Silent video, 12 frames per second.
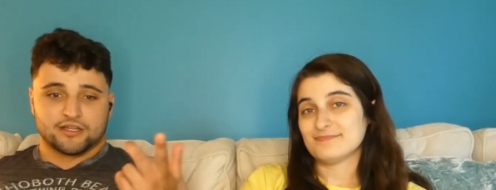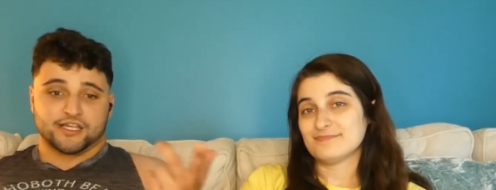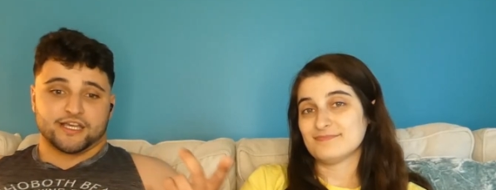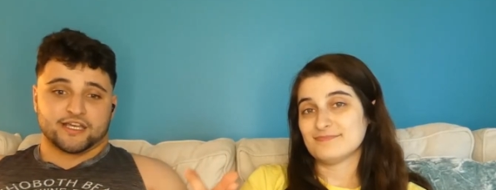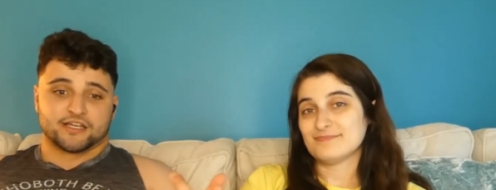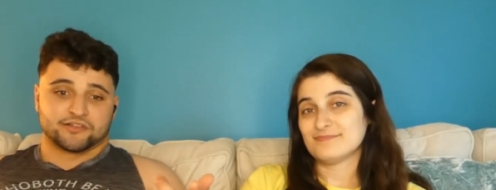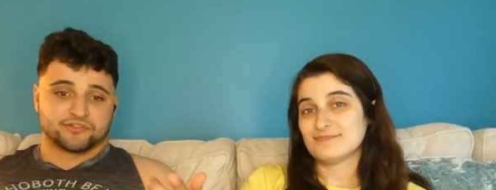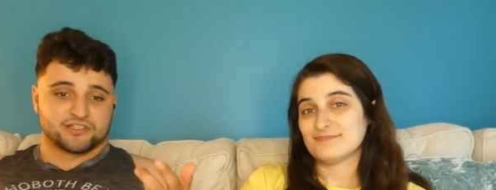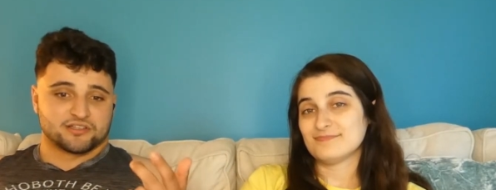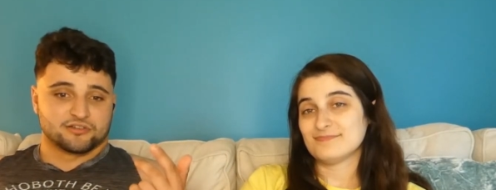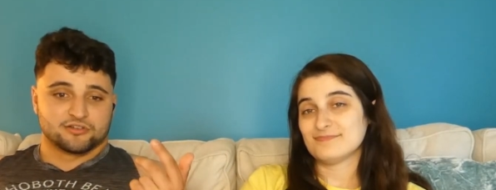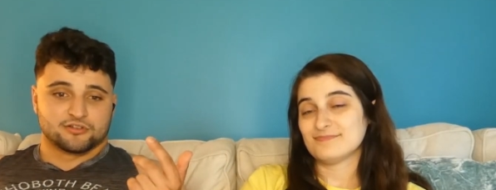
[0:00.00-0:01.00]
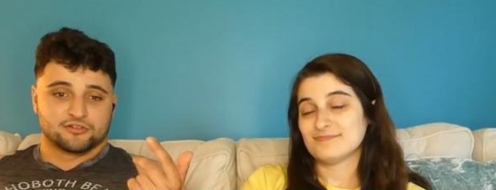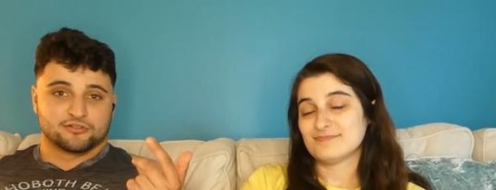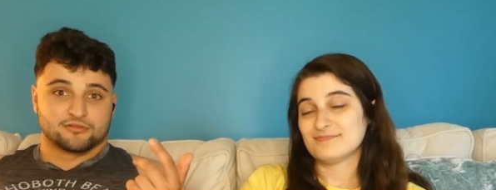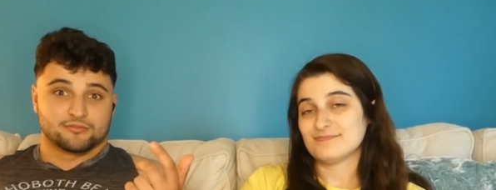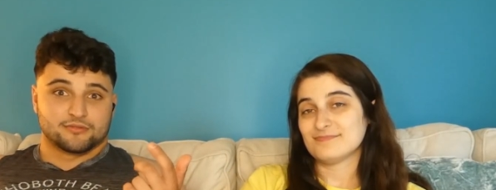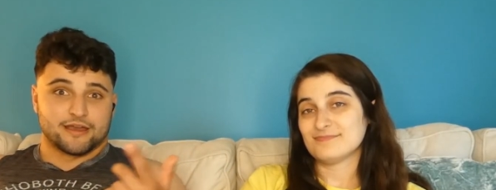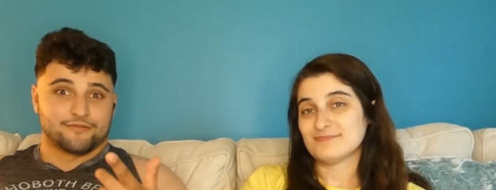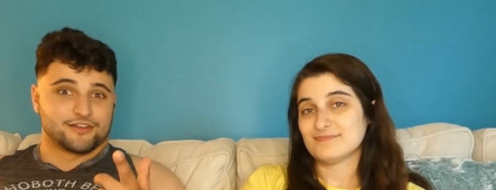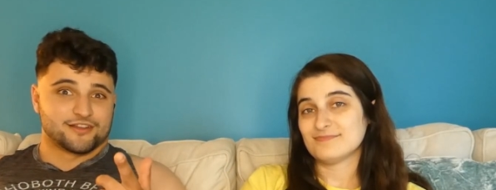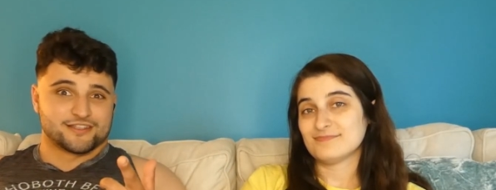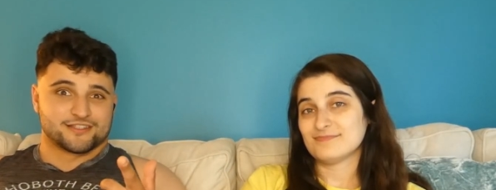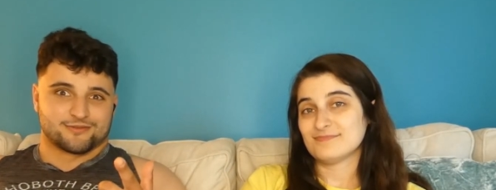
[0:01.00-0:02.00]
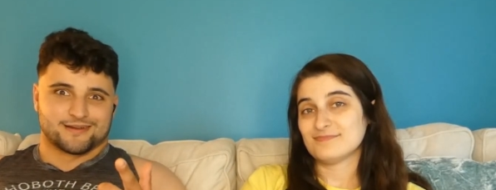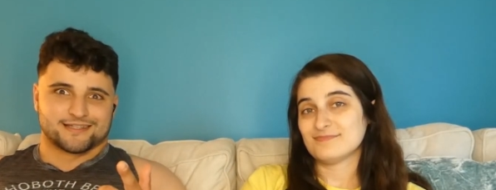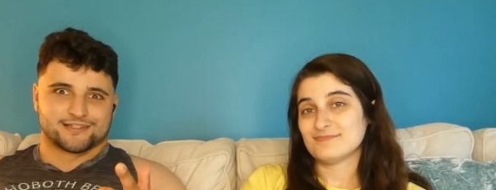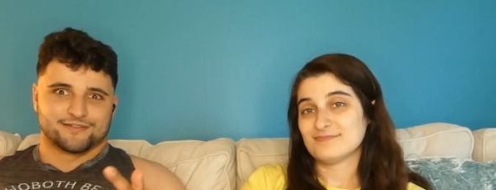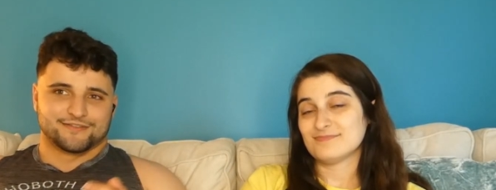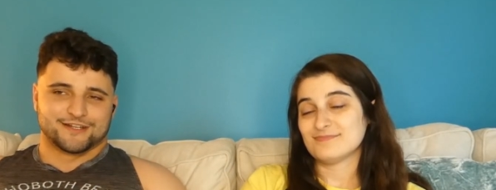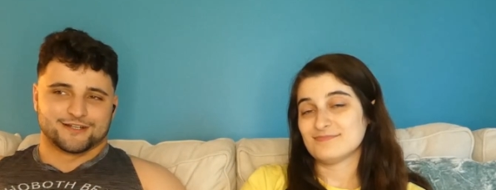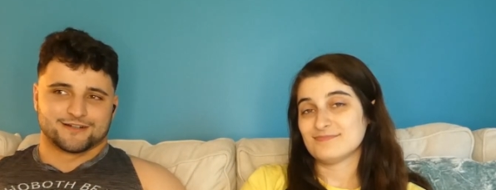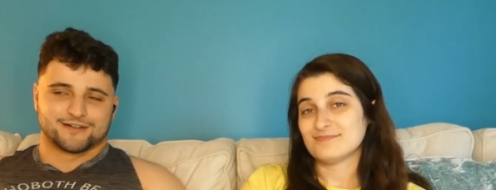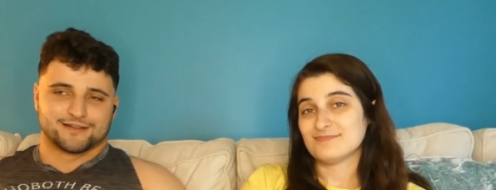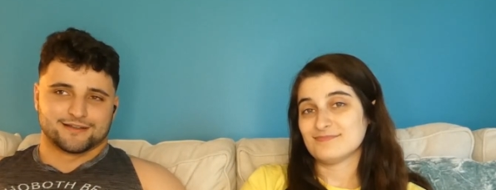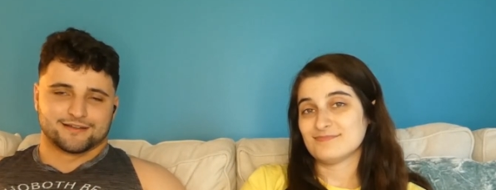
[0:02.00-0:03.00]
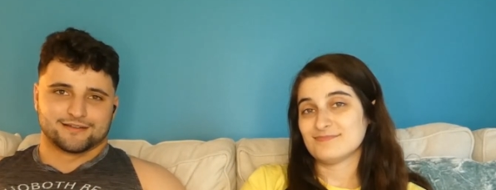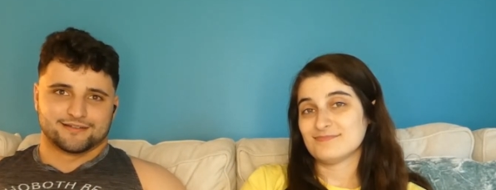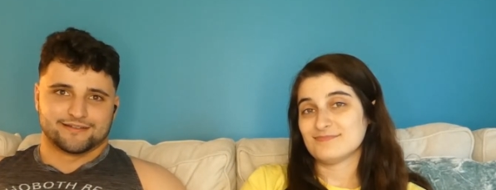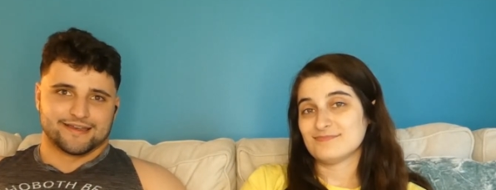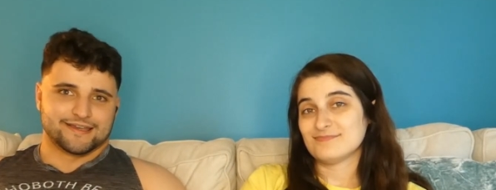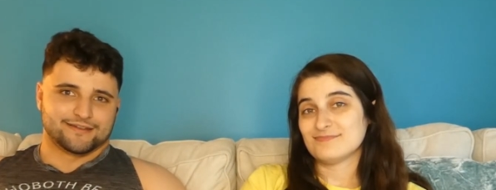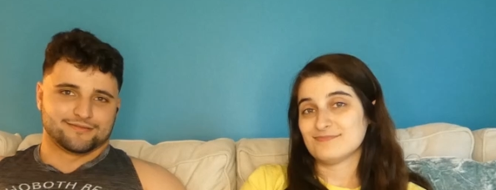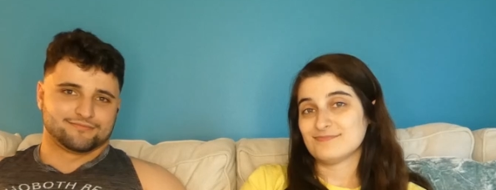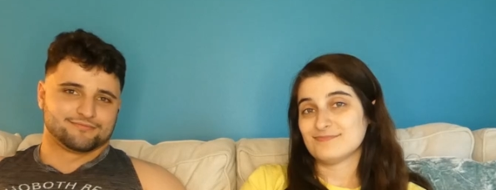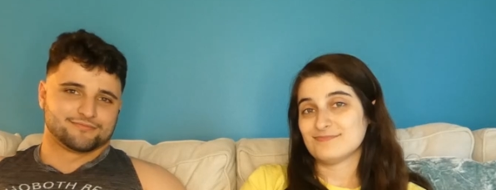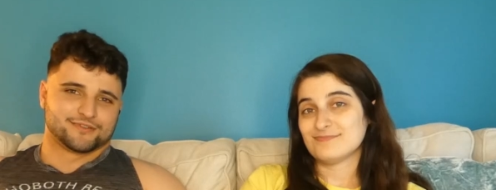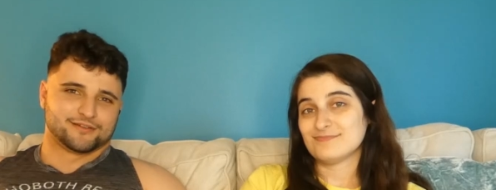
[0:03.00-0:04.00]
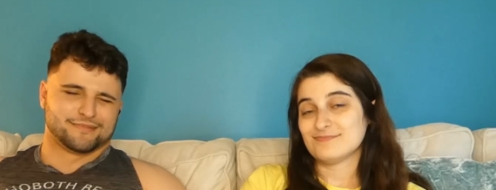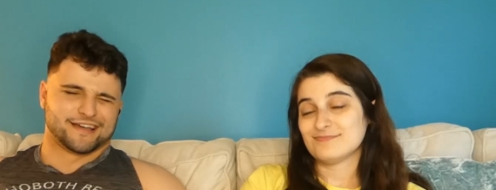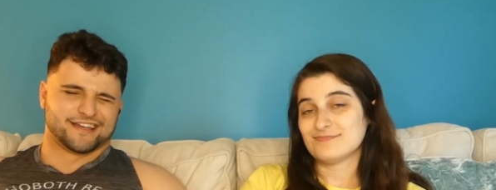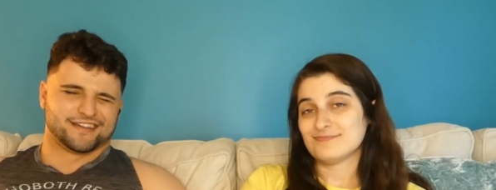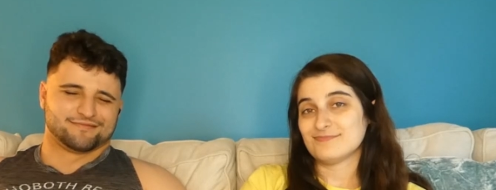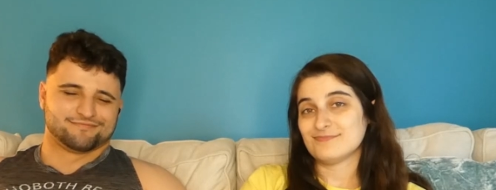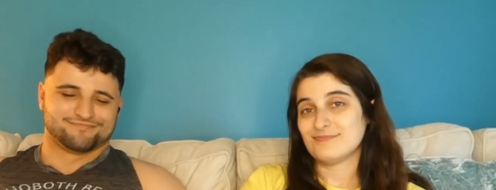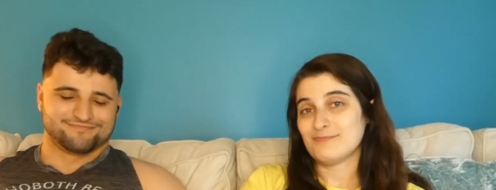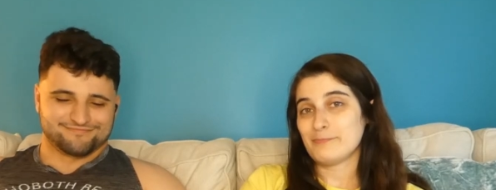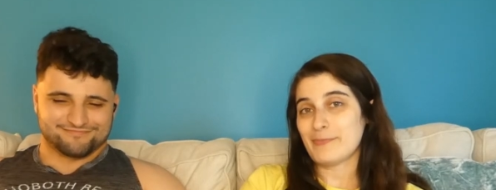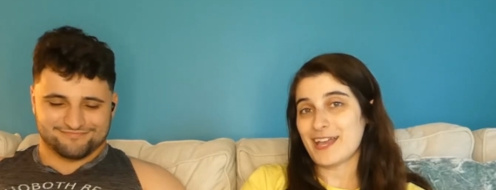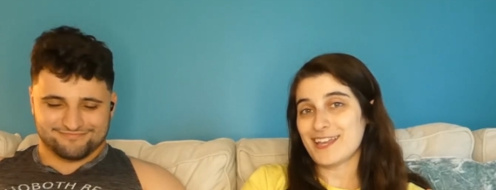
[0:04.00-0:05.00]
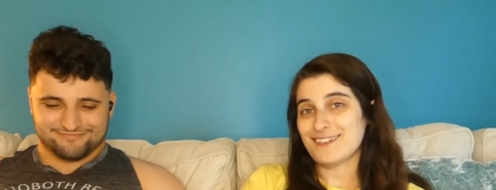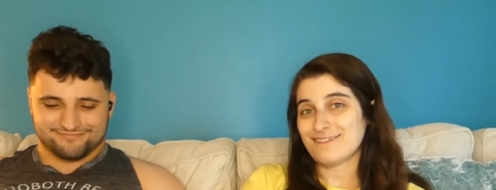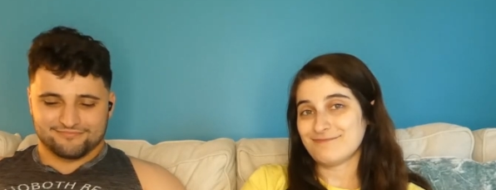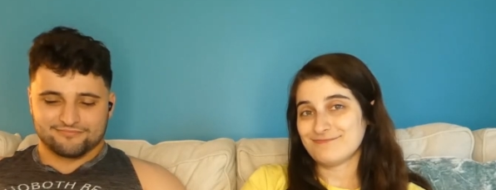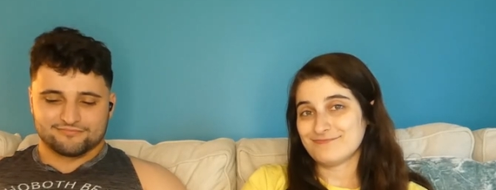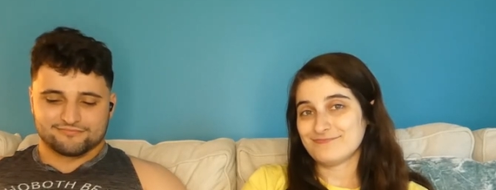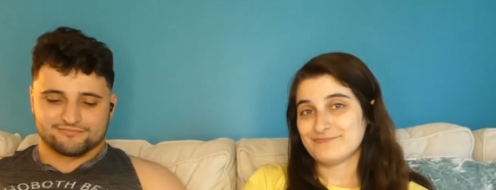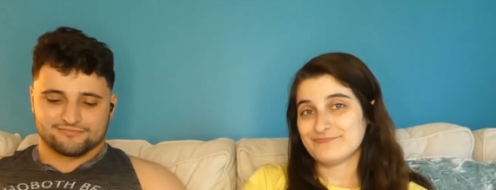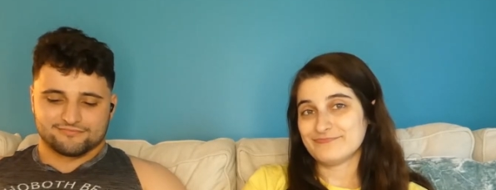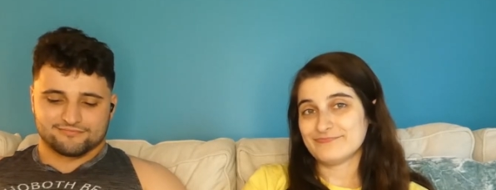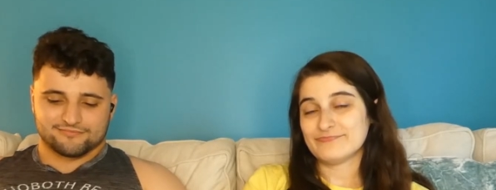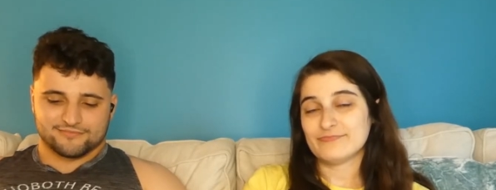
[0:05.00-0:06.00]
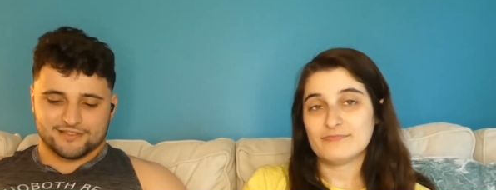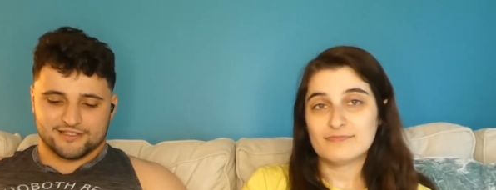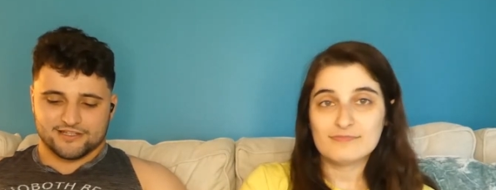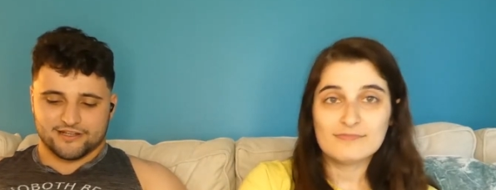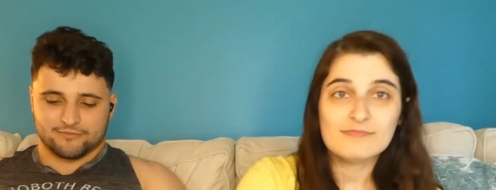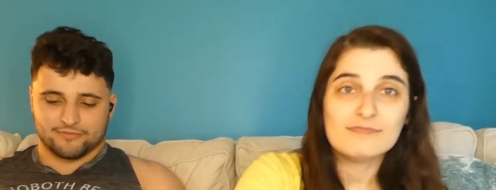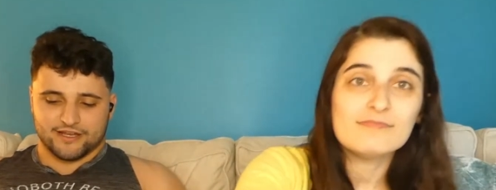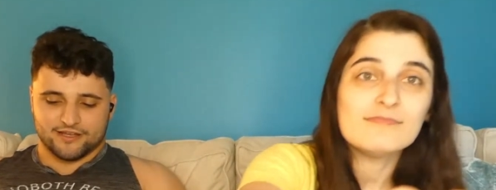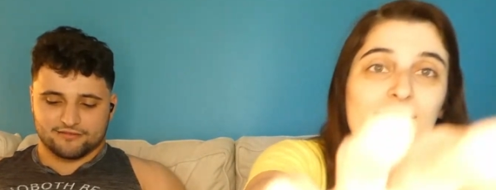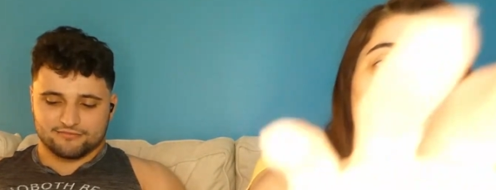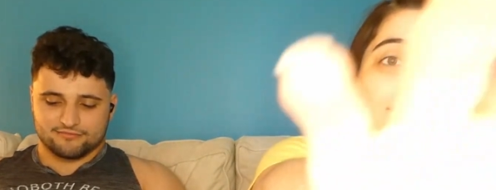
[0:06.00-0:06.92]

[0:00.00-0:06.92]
Speaker 1: And have a nice rest of your day. Goodbye. Bye. Say goodbye.